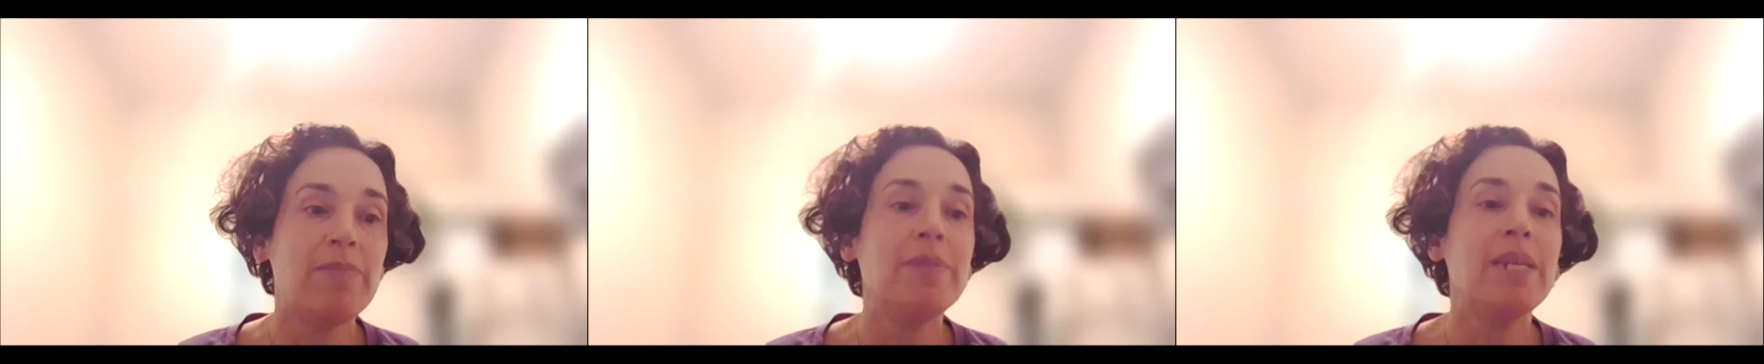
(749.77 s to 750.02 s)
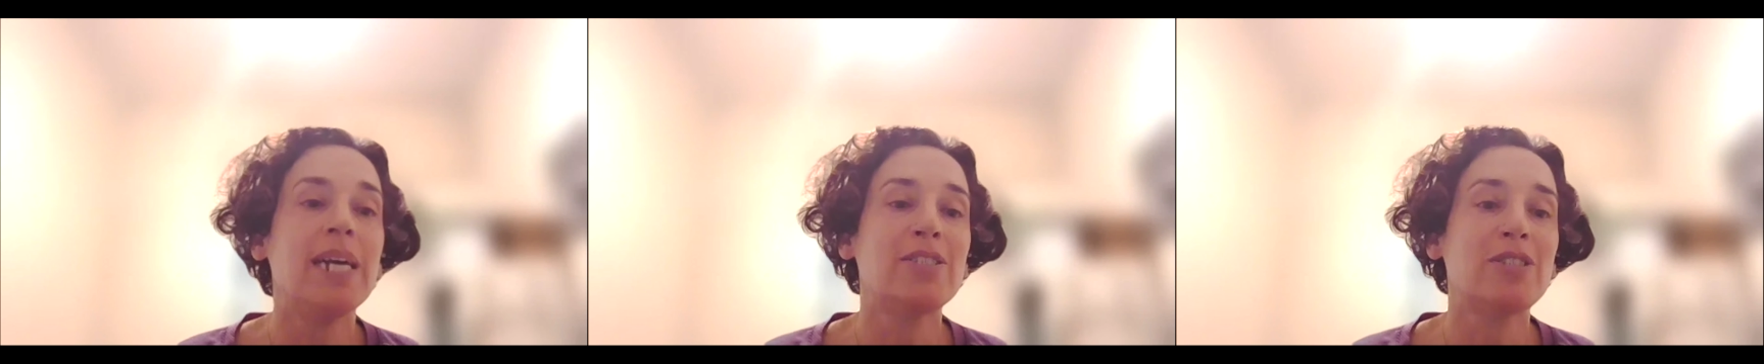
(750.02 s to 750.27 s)

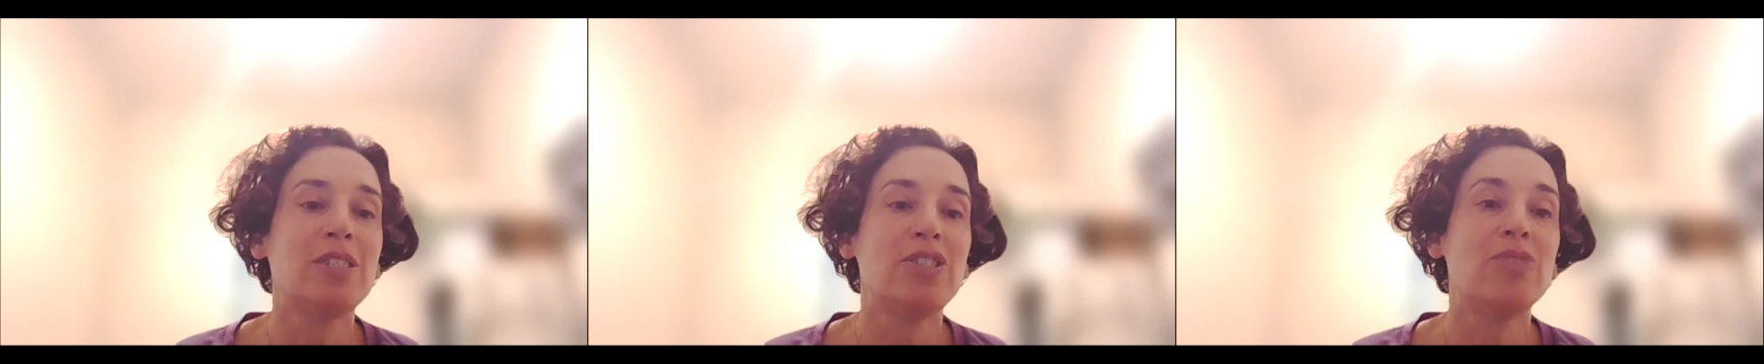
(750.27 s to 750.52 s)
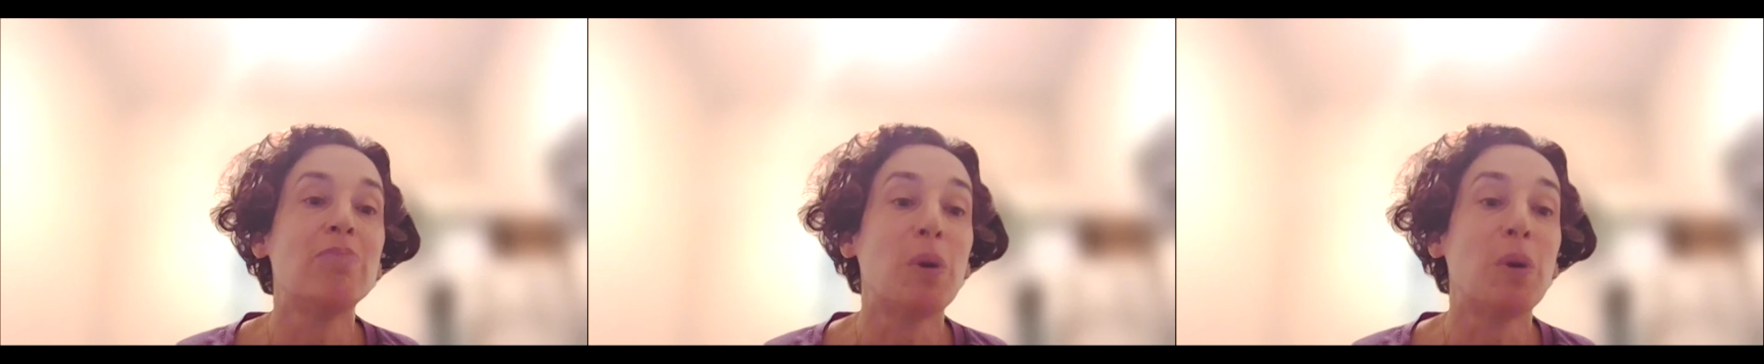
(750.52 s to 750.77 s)
that
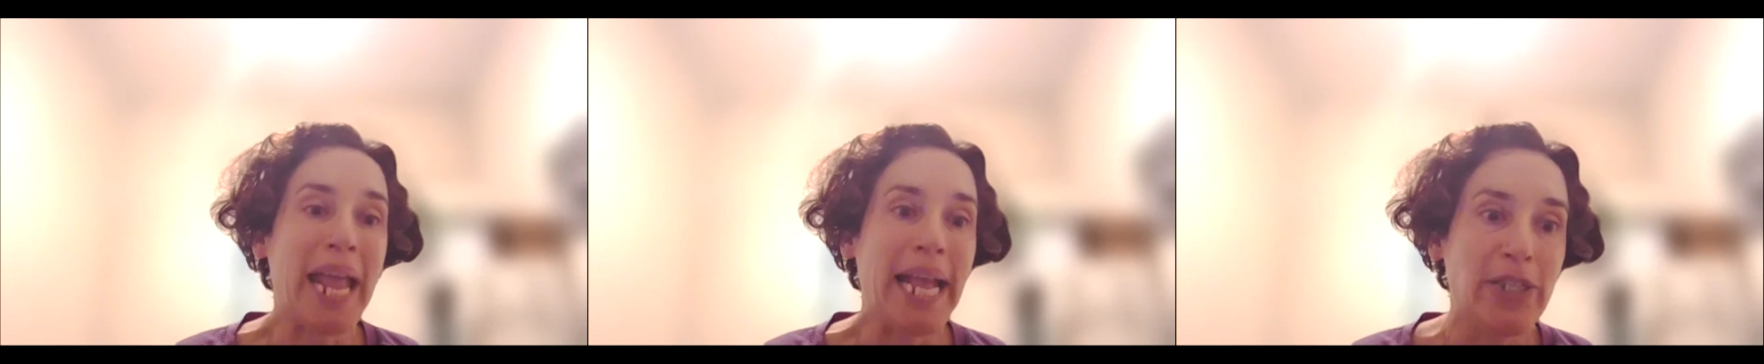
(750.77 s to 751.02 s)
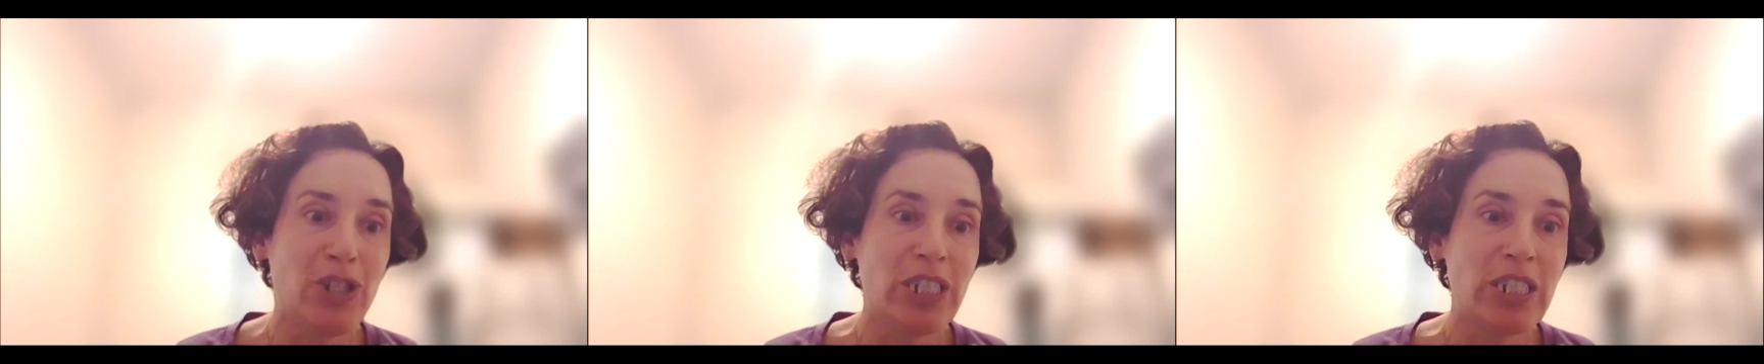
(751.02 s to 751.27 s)
is more
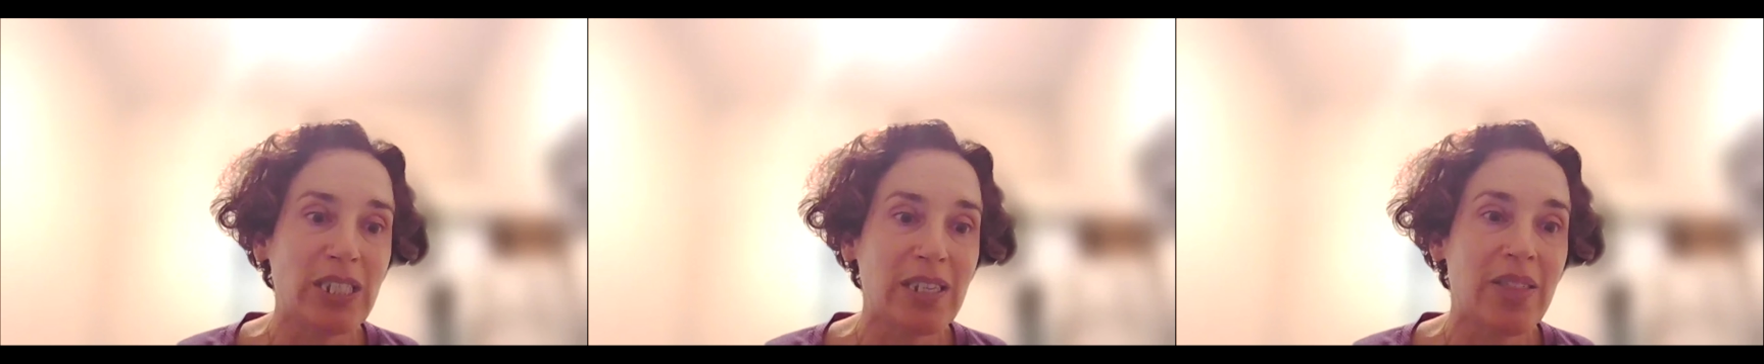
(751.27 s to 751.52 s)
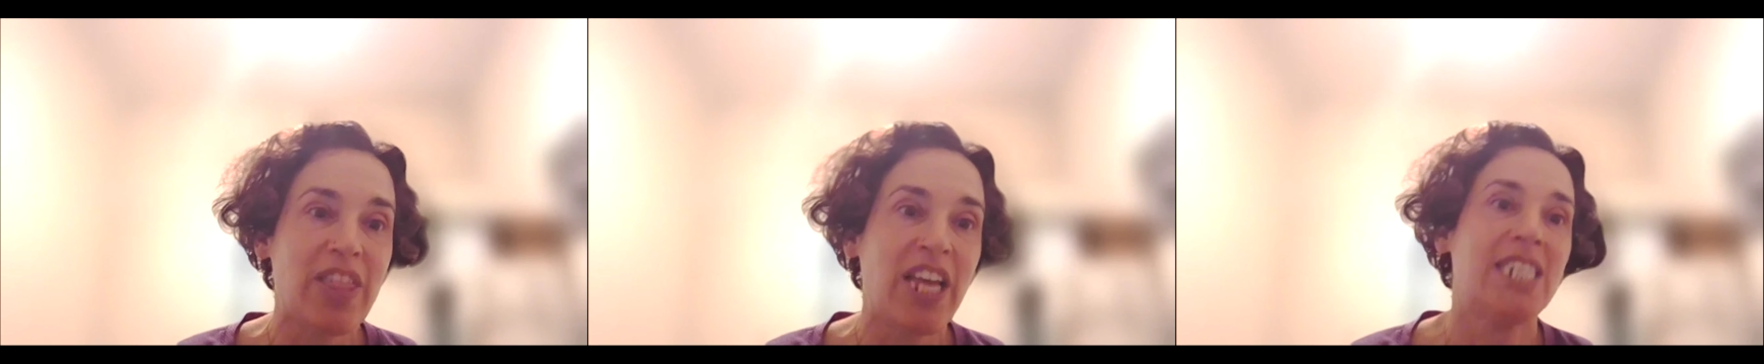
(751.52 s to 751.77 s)
ageist
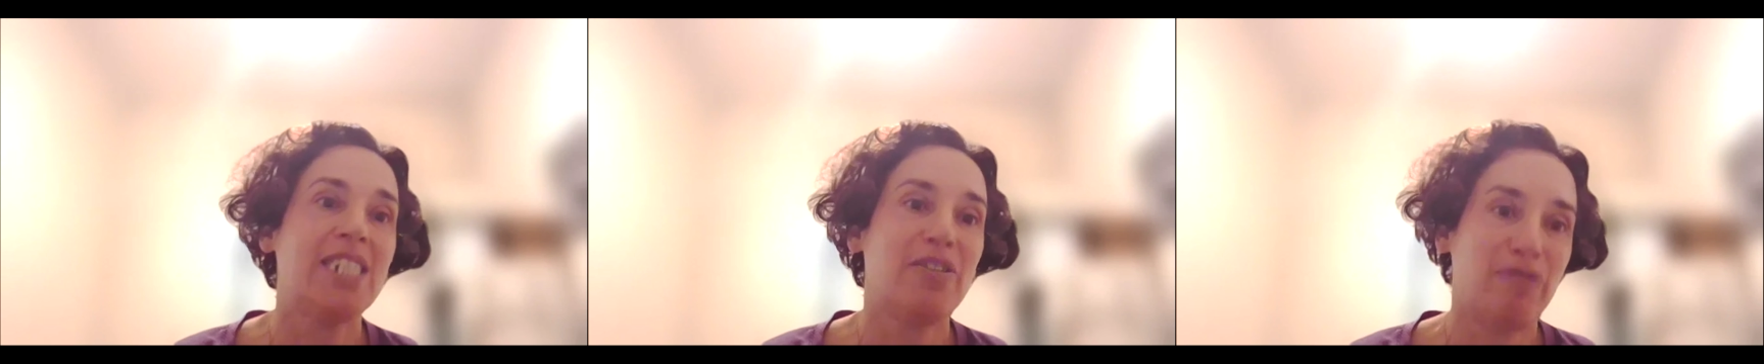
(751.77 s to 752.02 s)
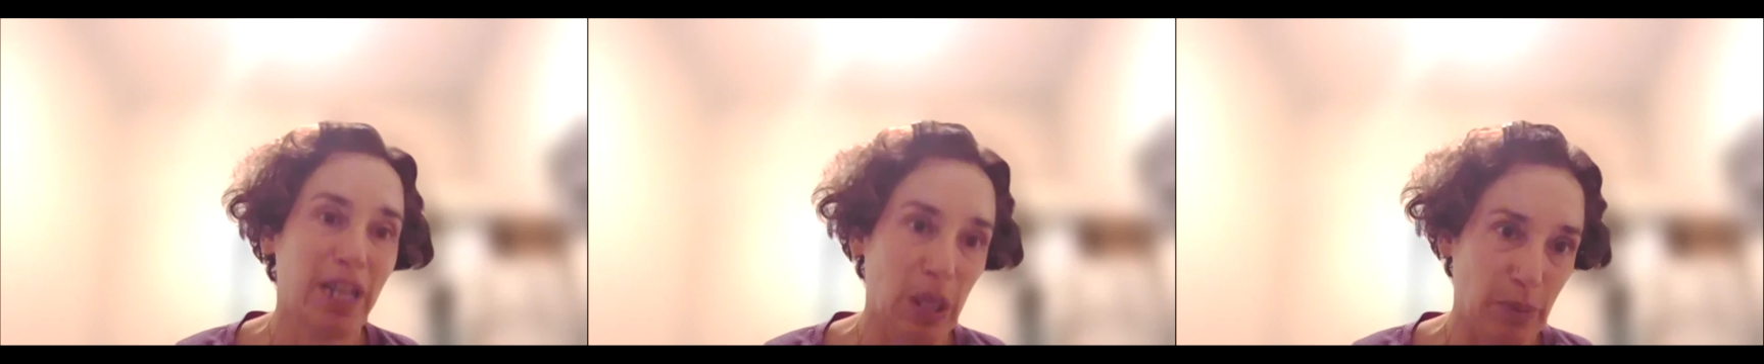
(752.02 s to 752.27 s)
than
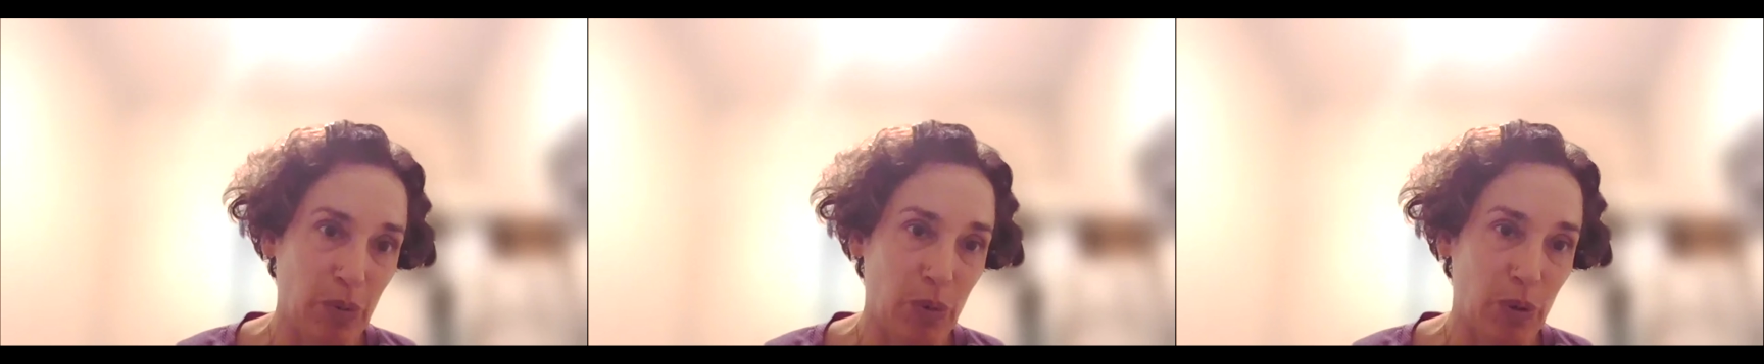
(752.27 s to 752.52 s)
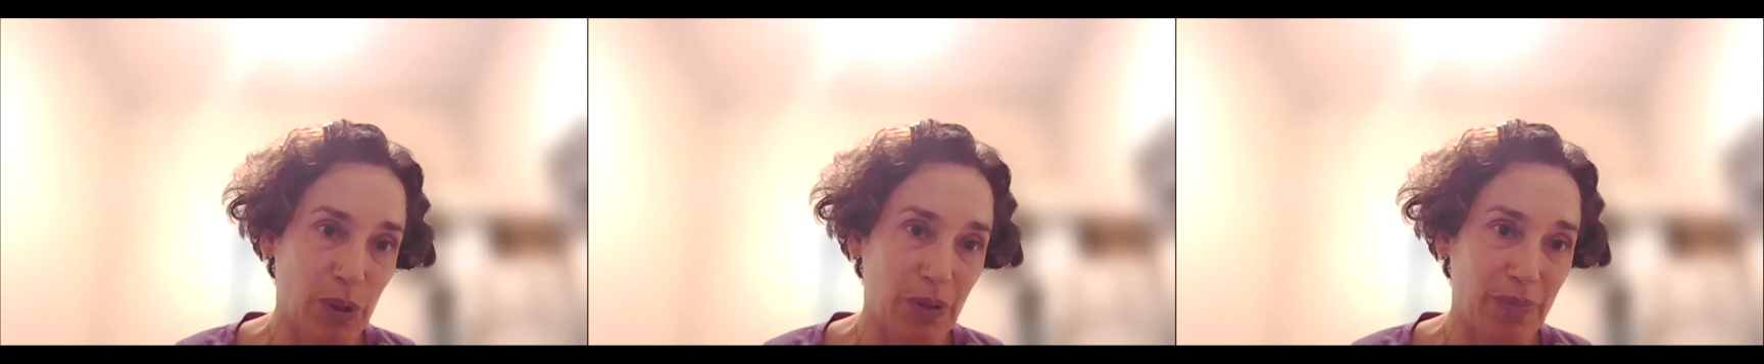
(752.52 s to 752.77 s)
developed
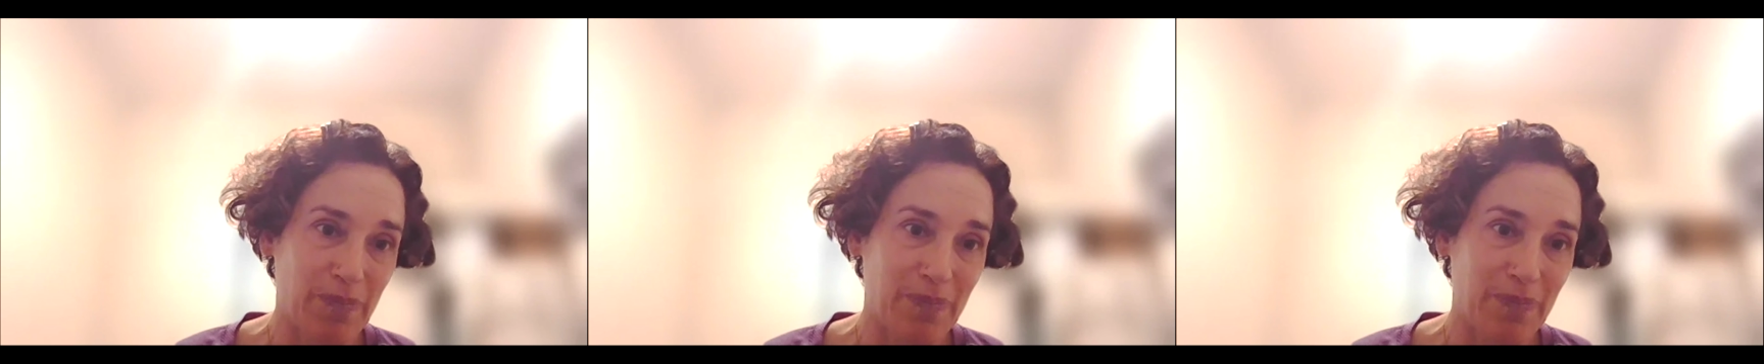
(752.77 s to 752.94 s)
world.